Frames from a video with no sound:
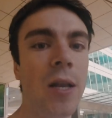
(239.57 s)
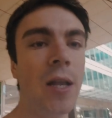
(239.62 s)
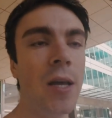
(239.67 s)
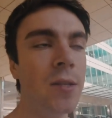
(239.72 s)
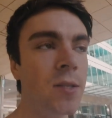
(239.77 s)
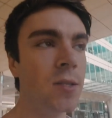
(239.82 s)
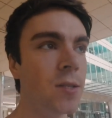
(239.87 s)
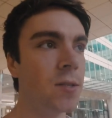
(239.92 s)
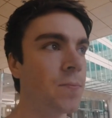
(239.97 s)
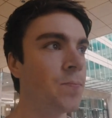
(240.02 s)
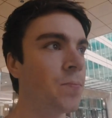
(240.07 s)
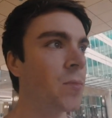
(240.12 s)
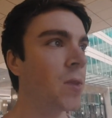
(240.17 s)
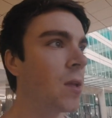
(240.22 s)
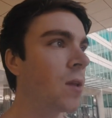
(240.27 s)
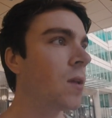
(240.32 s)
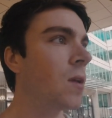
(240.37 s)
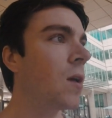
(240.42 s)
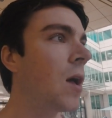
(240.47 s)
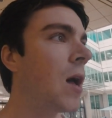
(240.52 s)
lens
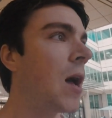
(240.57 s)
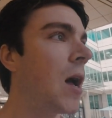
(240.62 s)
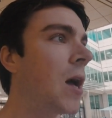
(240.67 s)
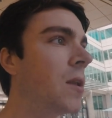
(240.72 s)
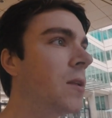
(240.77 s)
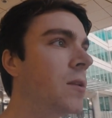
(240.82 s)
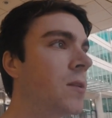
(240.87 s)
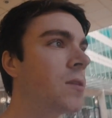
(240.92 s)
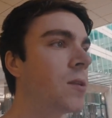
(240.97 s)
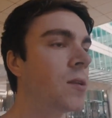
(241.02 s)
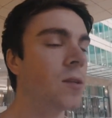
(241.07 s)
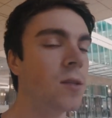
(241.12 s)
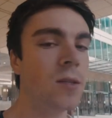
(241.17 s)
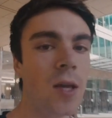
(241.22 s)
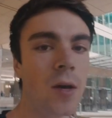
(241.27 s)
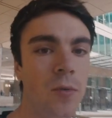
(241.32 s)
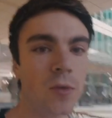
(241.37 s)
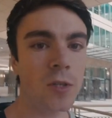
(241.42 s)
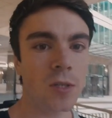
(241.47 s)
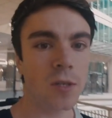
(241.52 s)
and
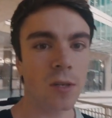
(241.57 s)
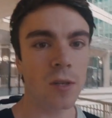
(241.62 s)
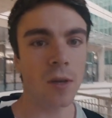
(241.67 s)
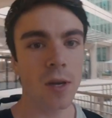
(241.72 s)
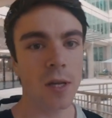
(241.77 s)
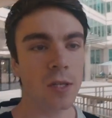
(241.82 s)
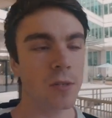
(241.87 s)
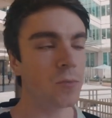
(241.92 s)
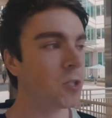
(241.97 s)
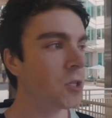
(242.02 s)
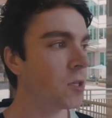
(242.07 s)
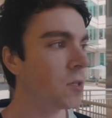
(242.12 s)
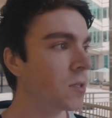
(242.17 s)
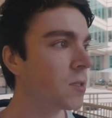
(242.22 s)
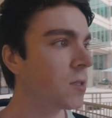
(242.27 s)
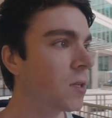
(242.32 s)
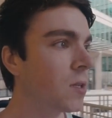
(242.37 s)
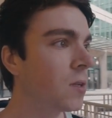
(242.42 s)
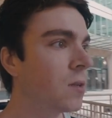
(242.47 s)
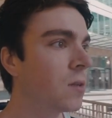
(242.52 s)
yeah, we're just gonna go get some
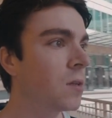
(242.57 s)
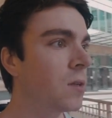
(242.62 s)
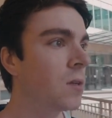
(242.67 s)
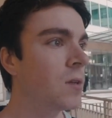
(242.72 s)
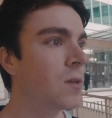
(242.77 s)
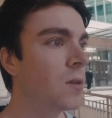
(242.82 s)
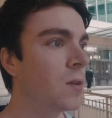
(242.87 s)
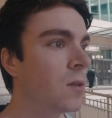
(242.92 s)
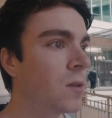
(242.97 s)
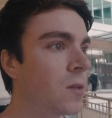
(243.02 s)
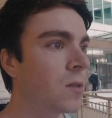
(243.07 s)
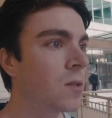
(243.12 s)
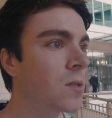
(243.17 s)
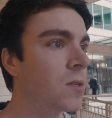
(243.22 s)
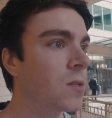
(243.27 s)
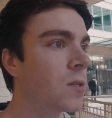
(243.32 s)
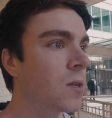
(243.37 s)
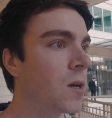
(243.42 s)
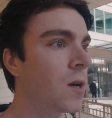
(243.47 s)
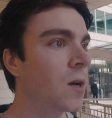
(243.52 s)
shots.
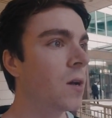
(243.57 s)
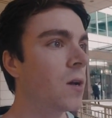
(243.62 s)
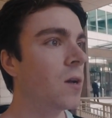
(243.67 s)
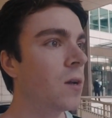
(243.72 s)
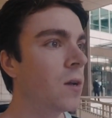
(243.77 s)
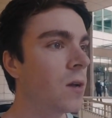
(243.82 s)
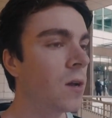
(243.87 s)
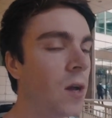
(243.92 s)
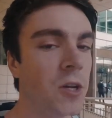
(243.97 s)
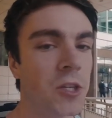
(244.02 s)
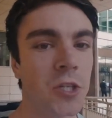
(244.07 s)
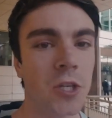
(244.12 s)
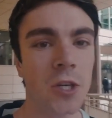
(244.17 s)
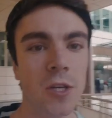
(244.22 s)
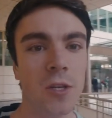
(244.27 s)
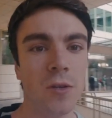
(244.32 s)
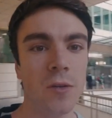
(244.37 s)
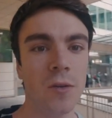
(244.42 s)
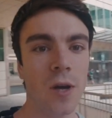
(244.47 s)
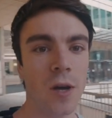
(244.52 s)
So I'll show
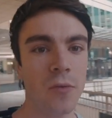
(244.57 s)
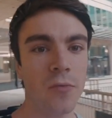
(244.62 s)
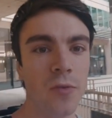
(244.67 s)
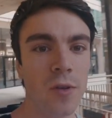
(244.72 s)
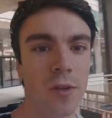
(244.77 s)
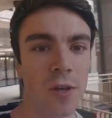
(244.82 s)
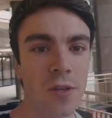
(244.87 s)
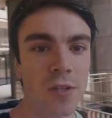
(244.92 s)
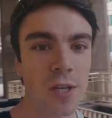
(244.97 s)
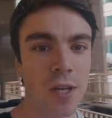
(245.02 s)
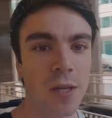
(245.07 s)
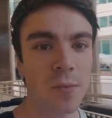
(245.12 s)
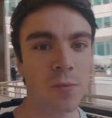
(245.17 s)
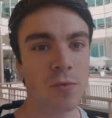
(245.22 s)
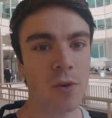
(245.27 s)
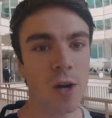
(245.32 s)
you a few of those clips